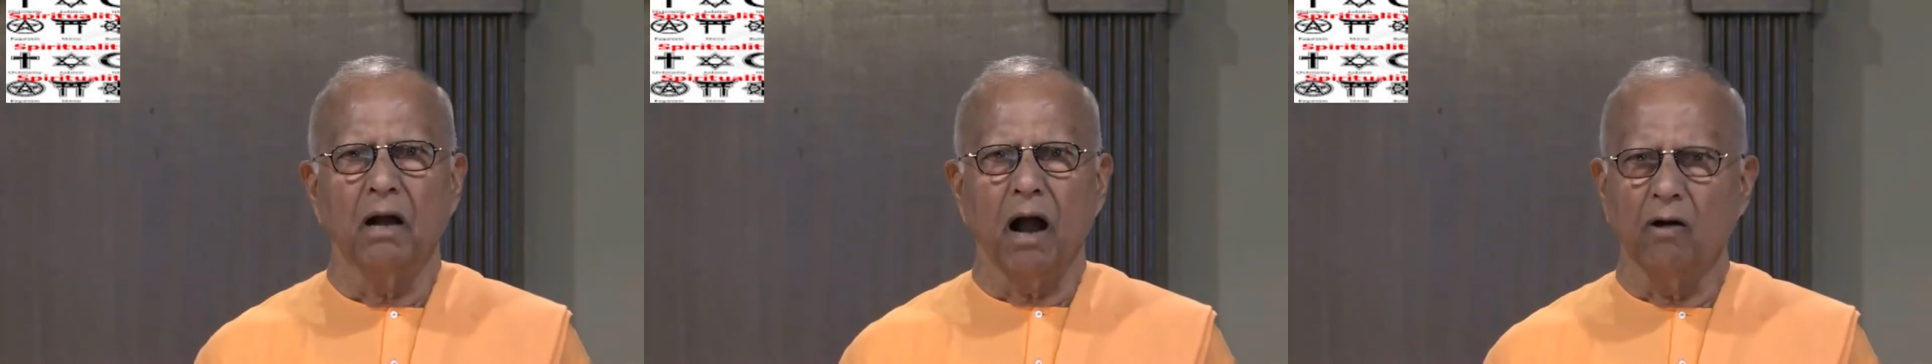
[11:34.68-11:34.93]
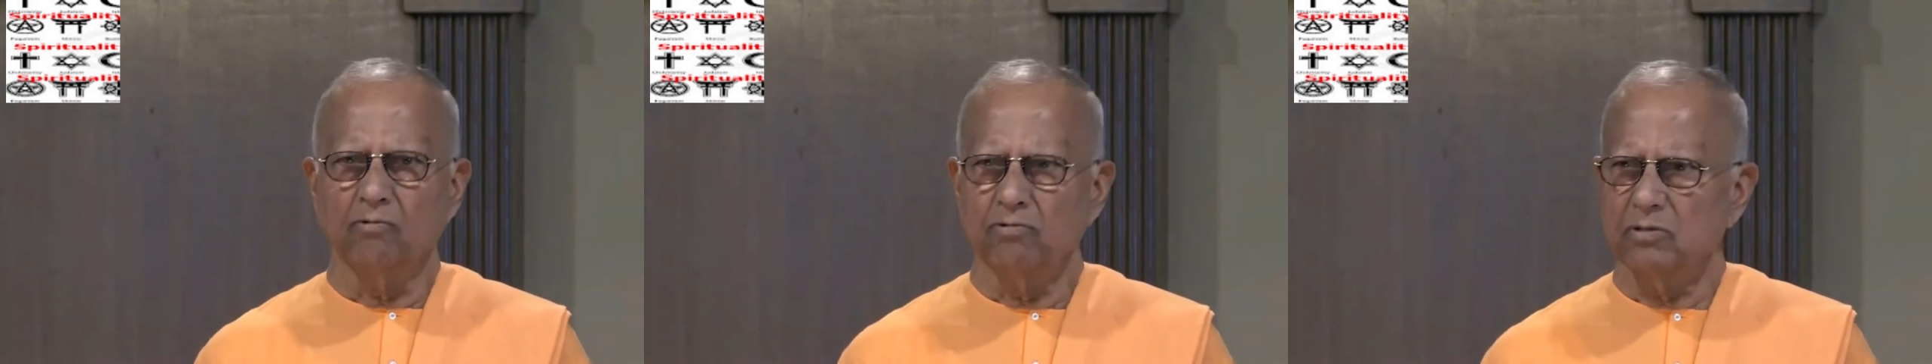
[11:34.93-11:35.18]

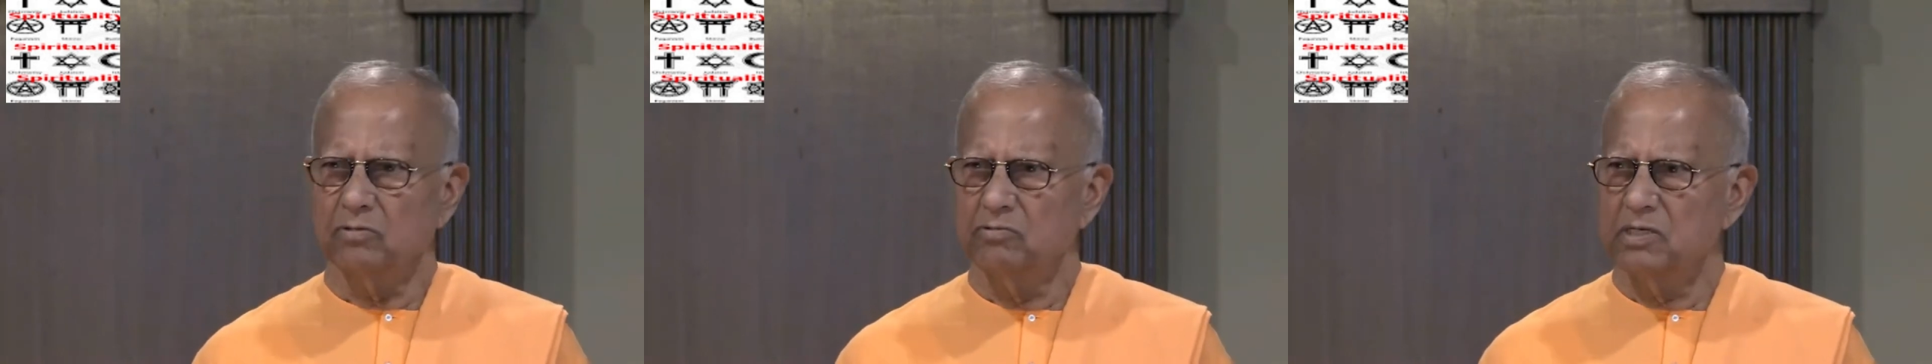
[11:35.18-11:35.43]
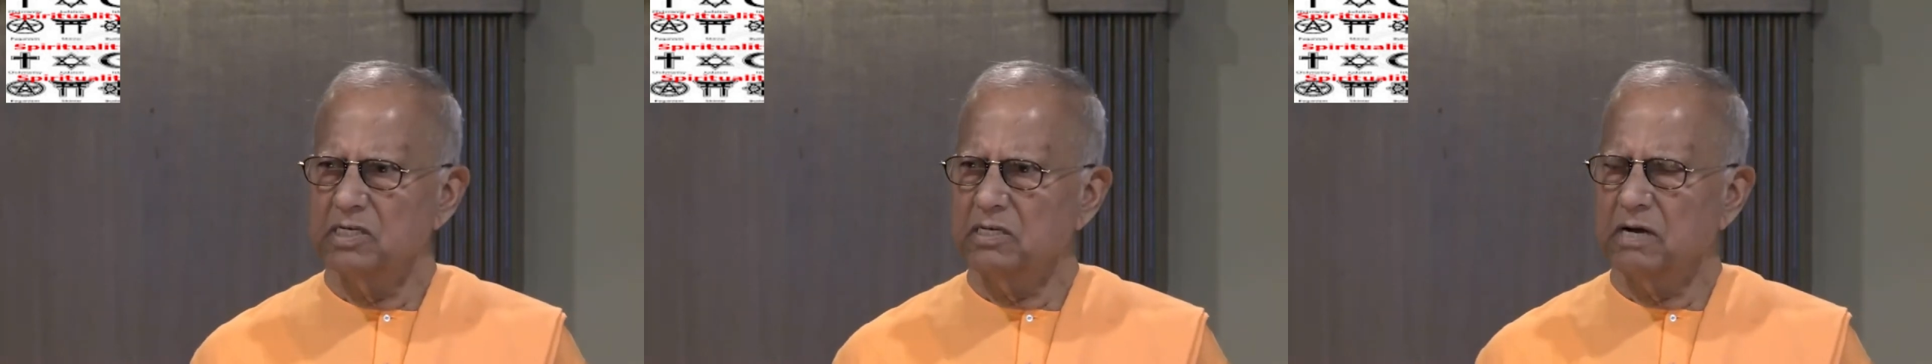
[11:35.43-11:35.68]
How
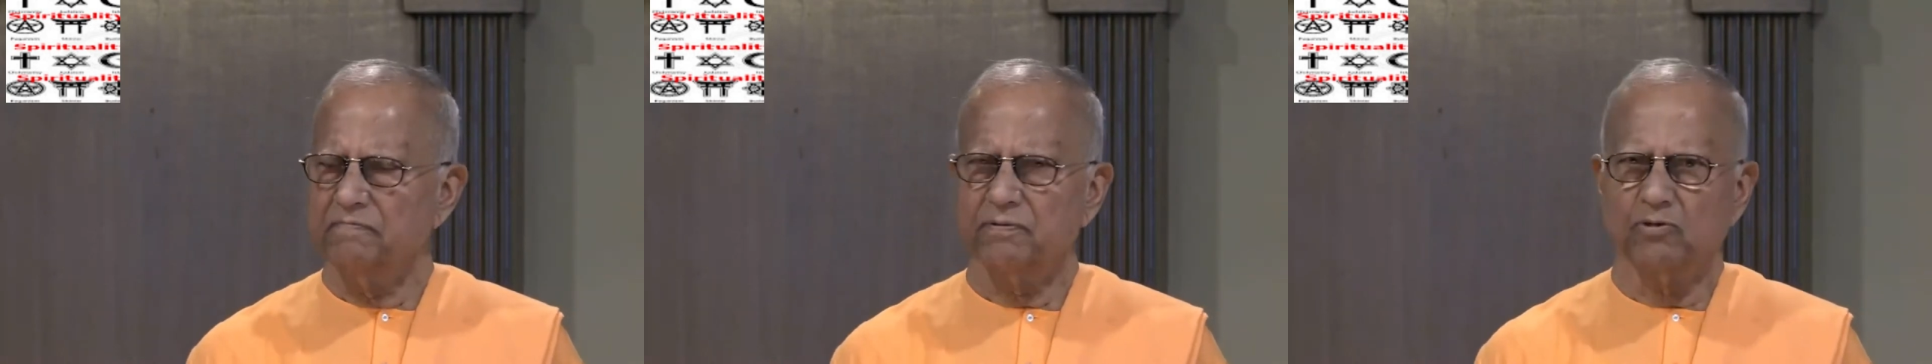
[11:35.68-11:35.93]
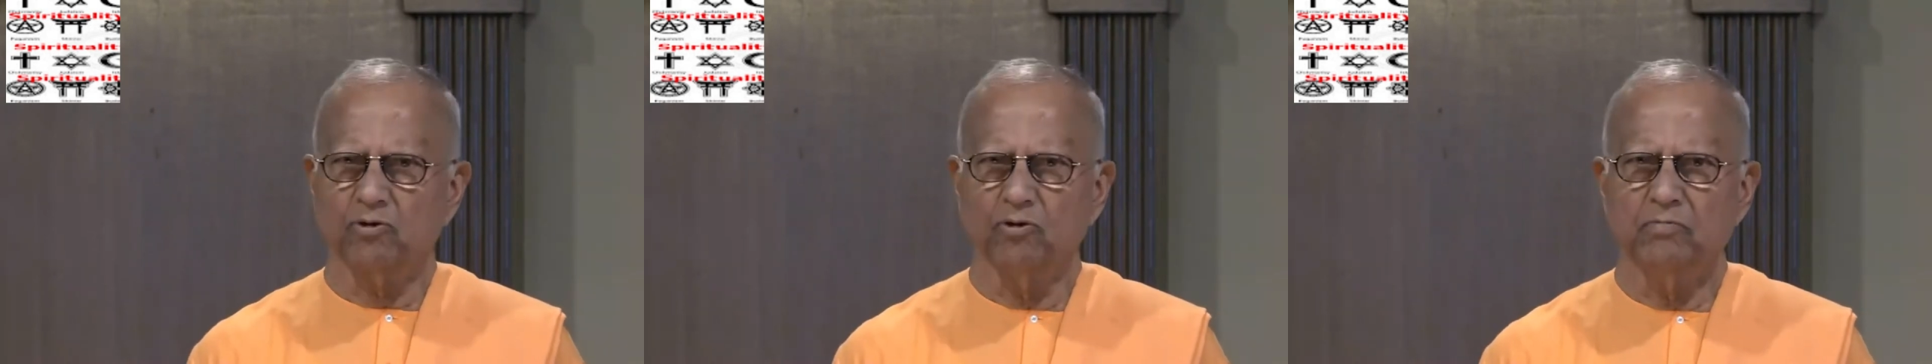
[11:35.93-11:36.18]
we have
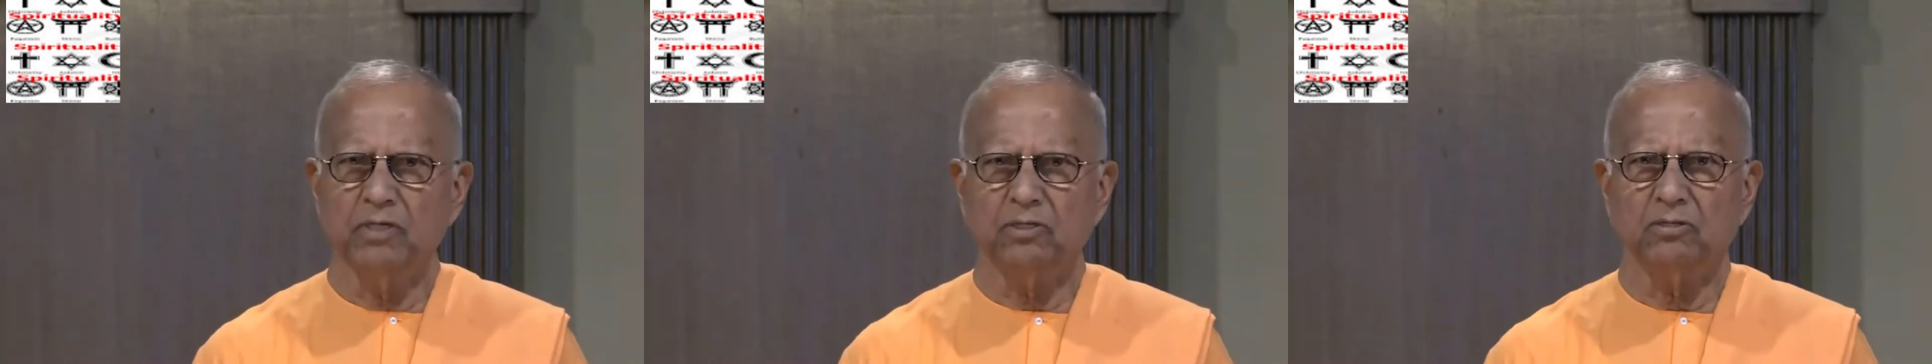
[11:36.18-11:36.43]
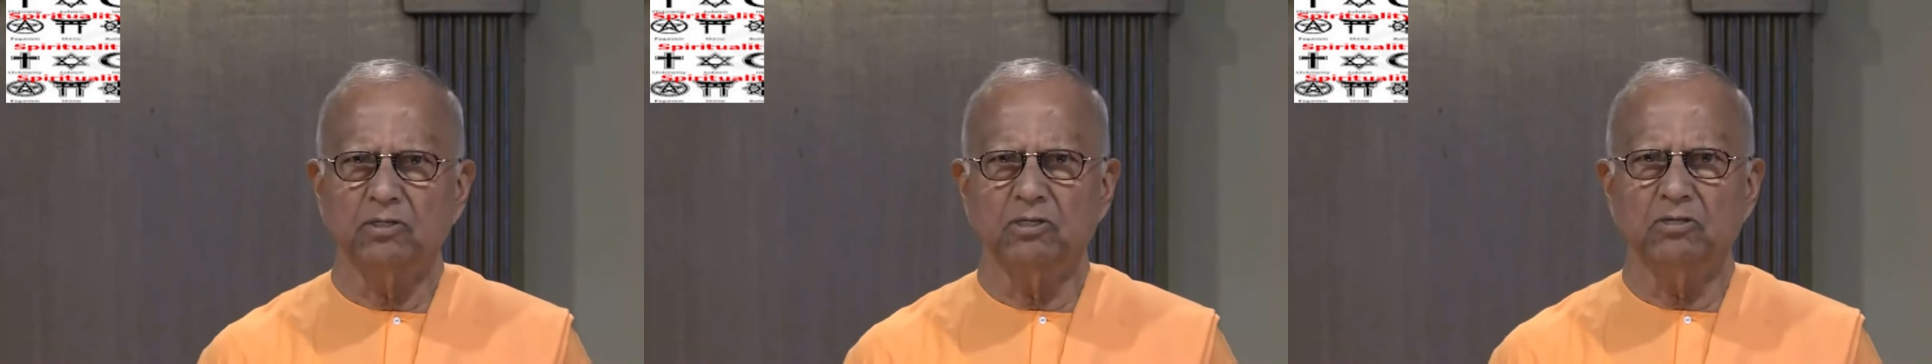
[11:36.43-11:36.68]
so
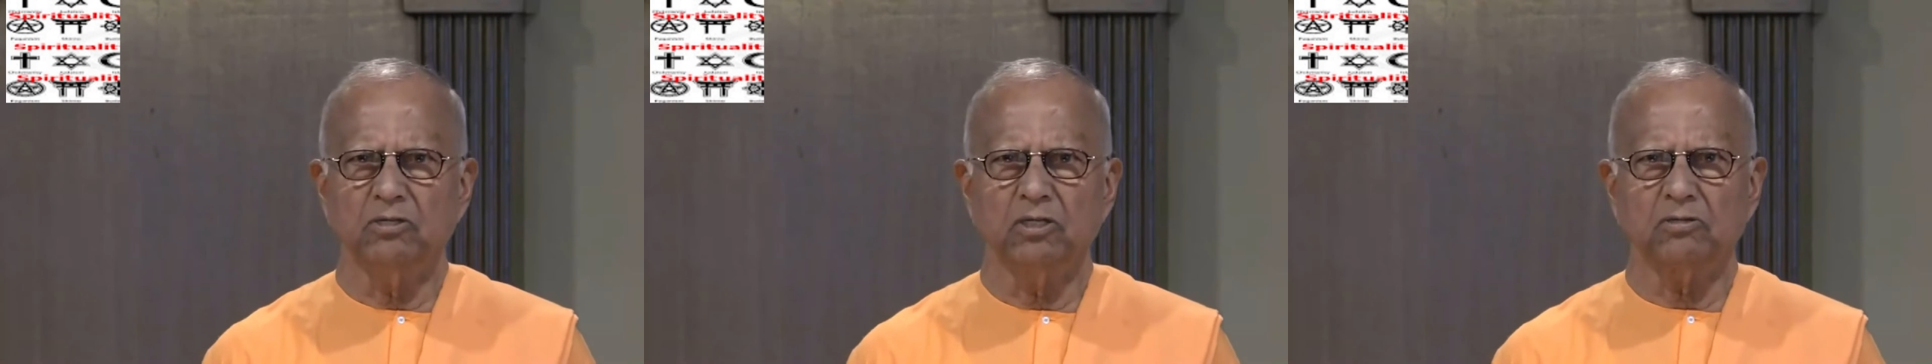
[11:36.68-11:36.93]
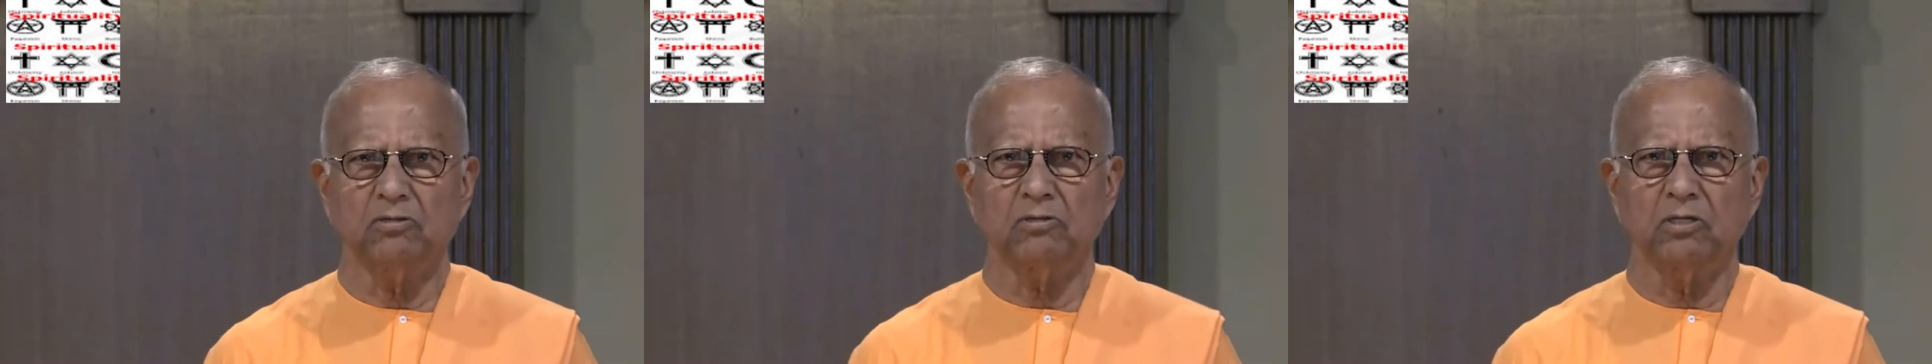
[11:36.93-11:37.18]
much
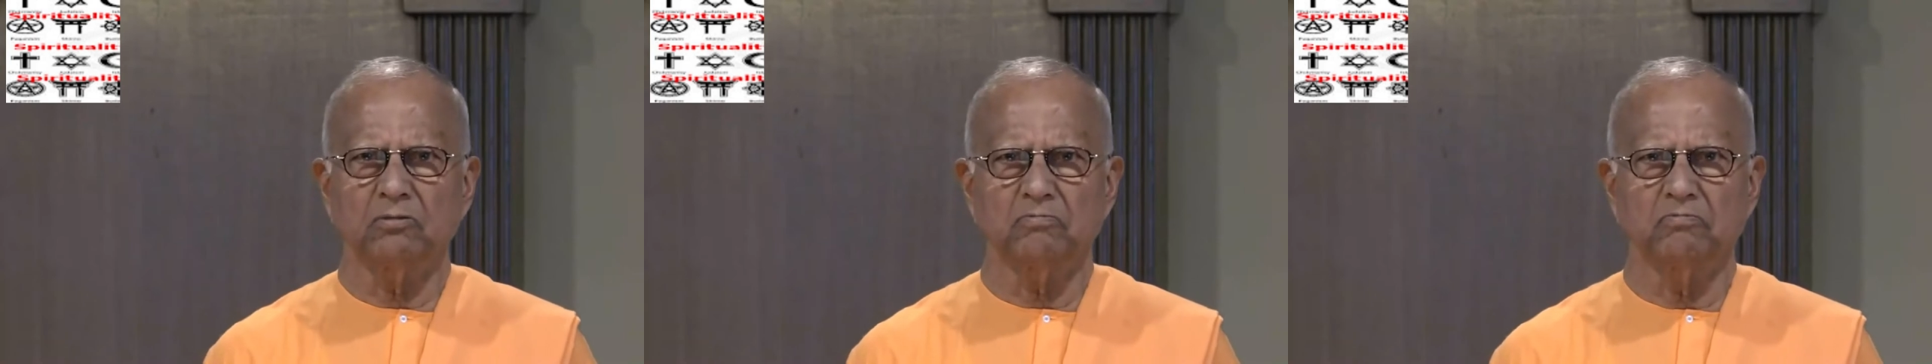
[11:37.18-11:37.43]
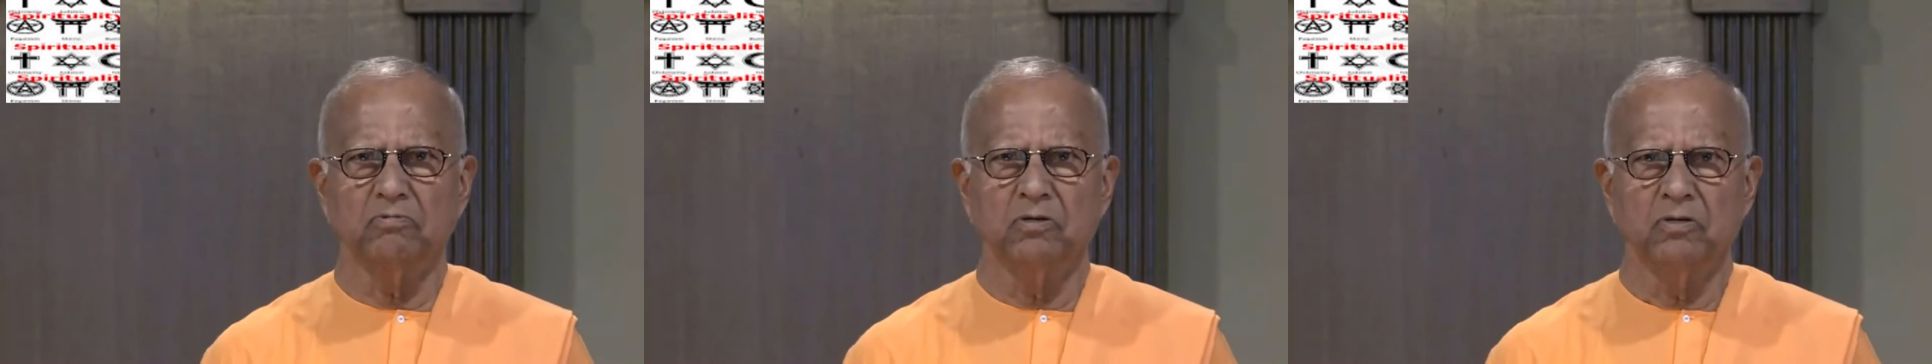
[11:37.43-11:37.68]
intense and